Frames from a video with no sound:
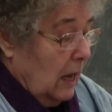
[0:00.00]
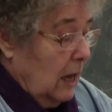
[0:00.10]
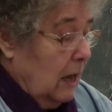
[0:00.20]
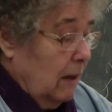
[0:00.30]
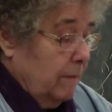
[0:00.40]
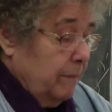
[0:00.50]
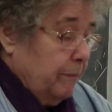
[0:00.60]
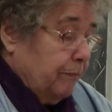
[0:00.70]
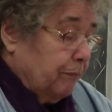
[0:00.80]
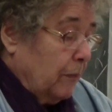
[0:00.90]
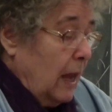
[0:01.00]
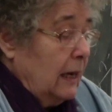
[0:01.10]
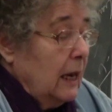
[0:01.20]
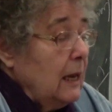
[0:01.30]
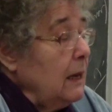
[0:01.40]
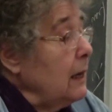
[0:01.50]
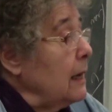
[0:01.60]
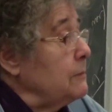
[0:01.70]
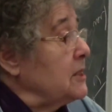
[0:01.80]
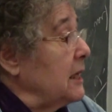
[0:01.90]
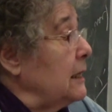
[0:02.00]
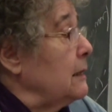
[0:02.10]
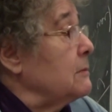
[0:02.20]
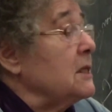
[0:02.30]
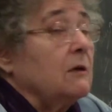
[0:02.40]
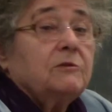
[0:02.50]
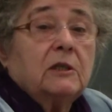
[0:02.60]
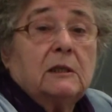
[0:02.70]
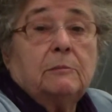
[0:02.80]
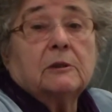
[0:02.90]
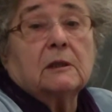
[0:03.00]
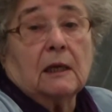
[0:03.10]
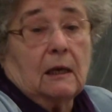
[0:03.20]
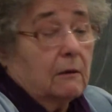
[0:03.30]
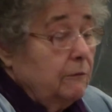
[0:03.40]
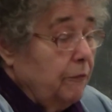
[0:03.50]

And he absented himself deliberately